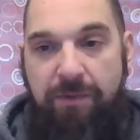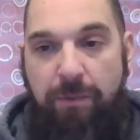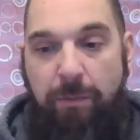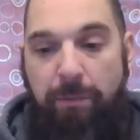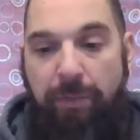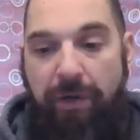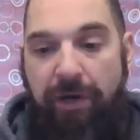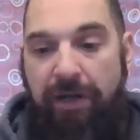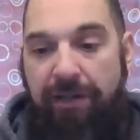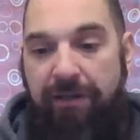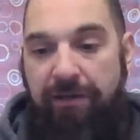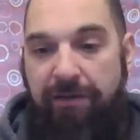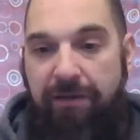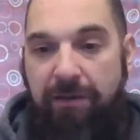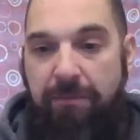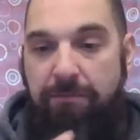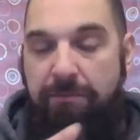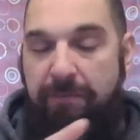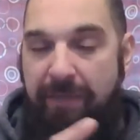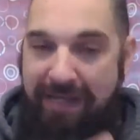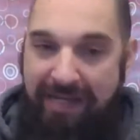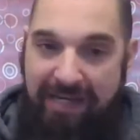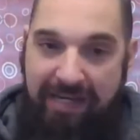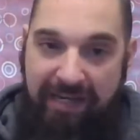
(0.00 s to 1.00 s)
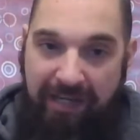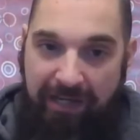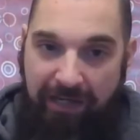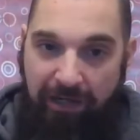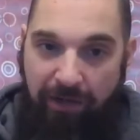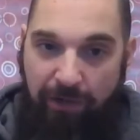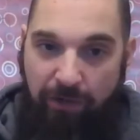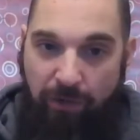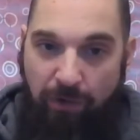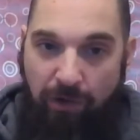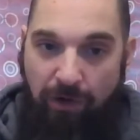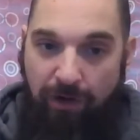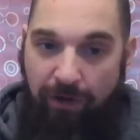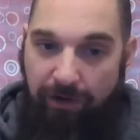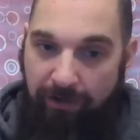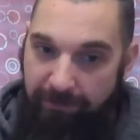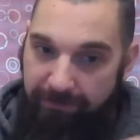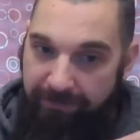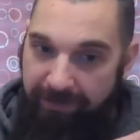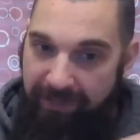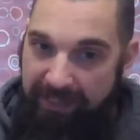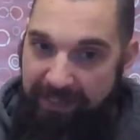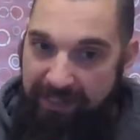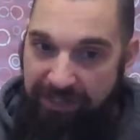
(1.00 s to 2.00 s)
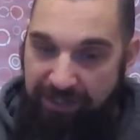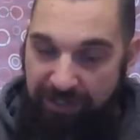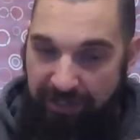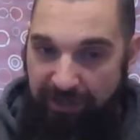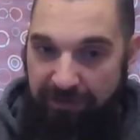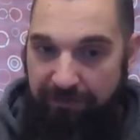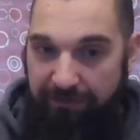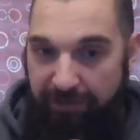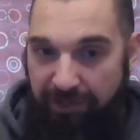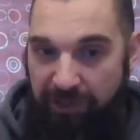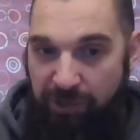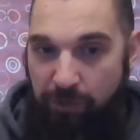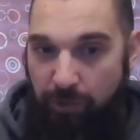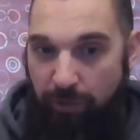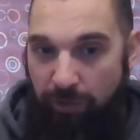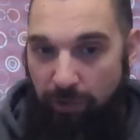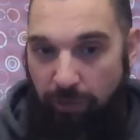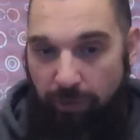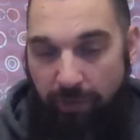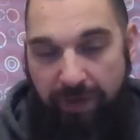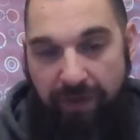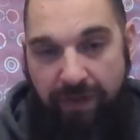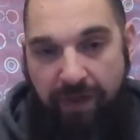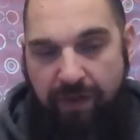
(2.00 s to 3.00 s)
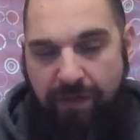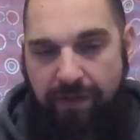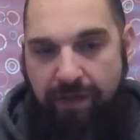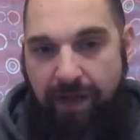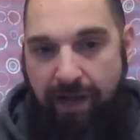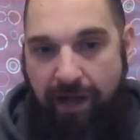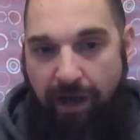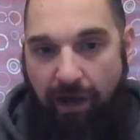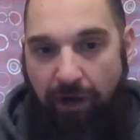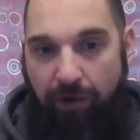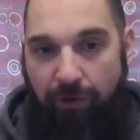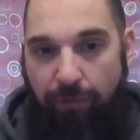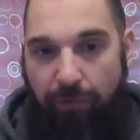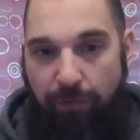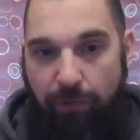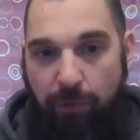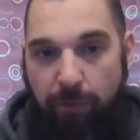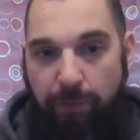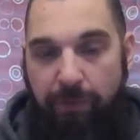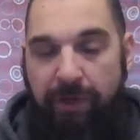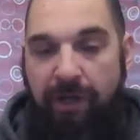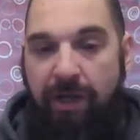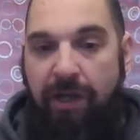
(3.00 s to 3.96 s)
but the meaning of each individual within that group